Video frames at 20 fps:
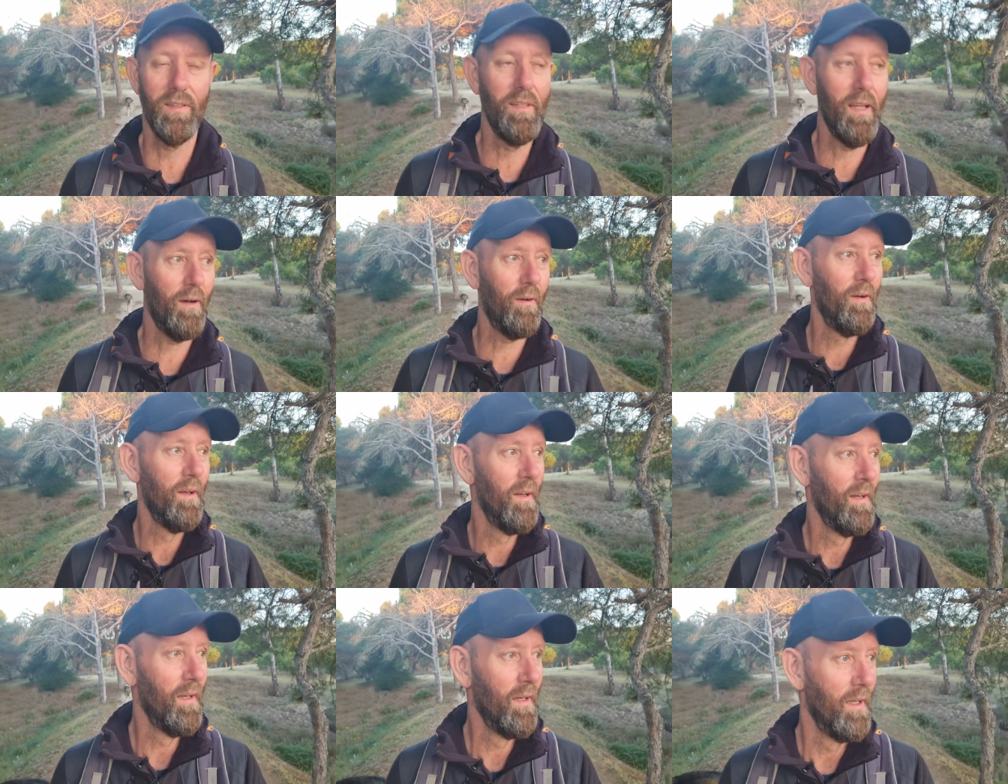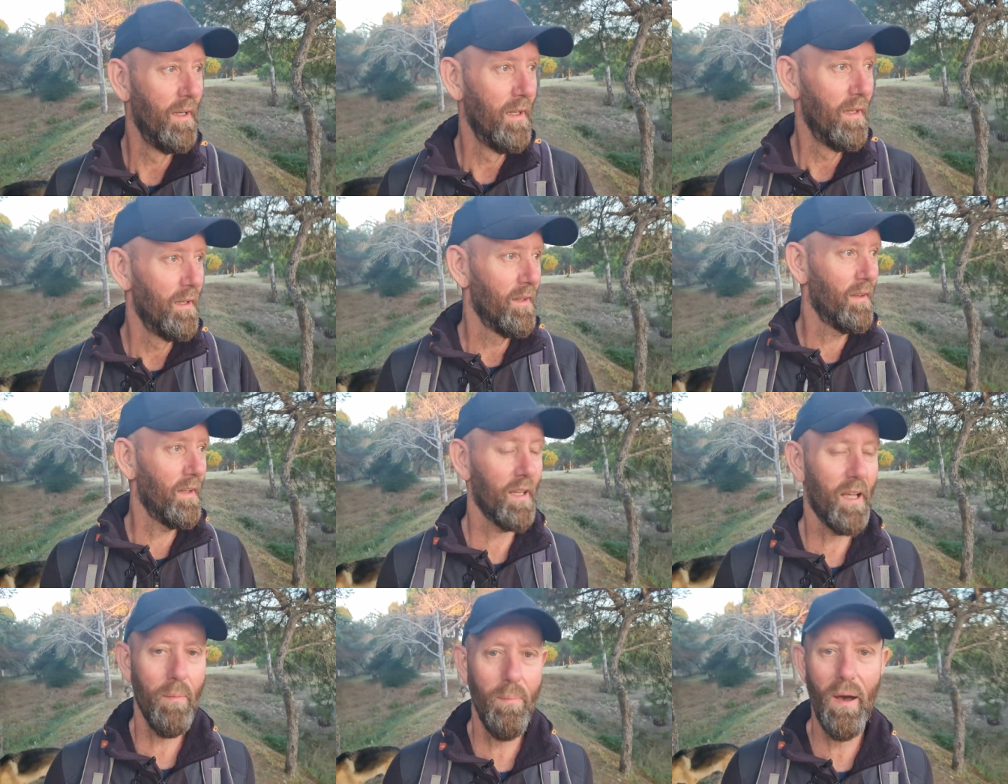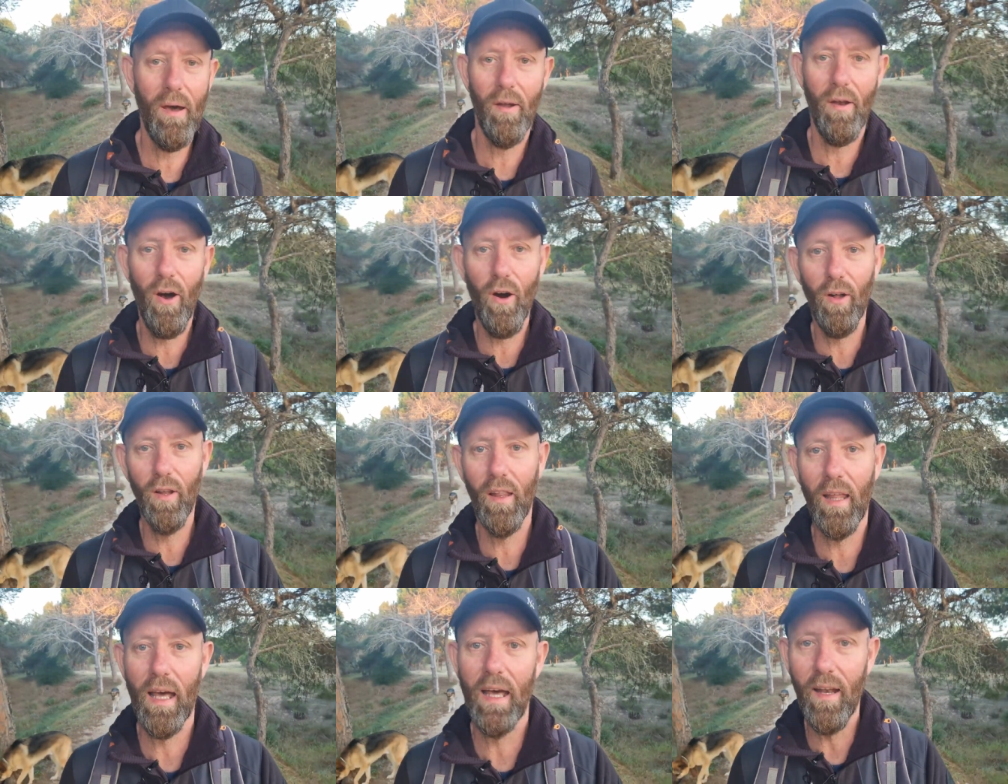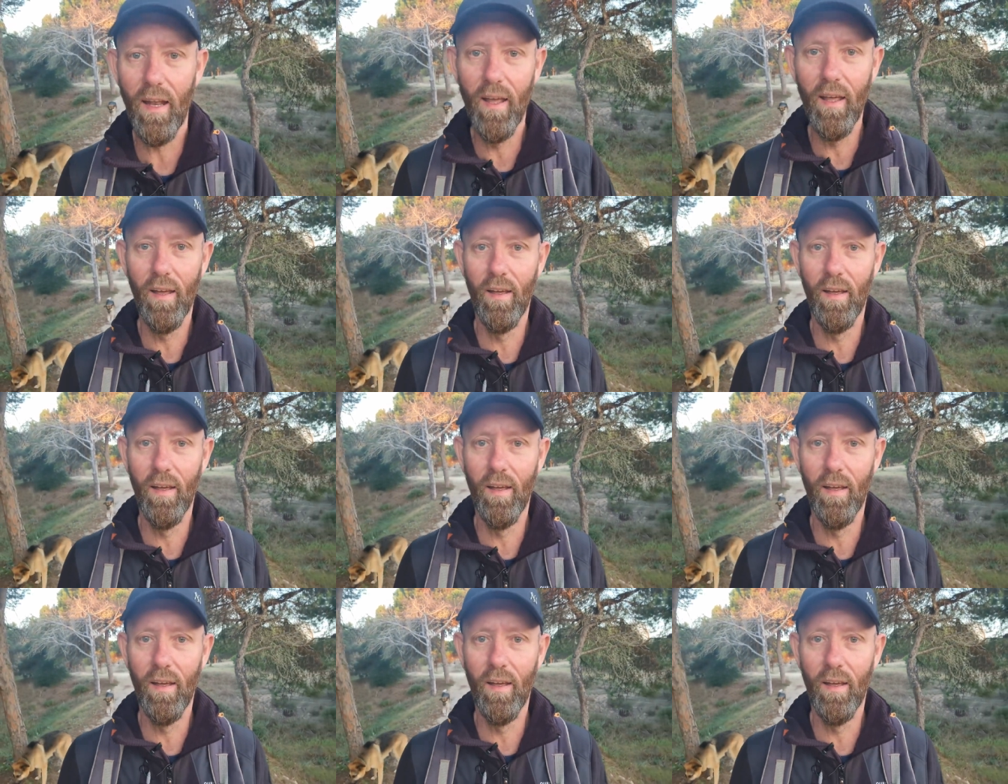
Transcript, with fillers: Now, think about all that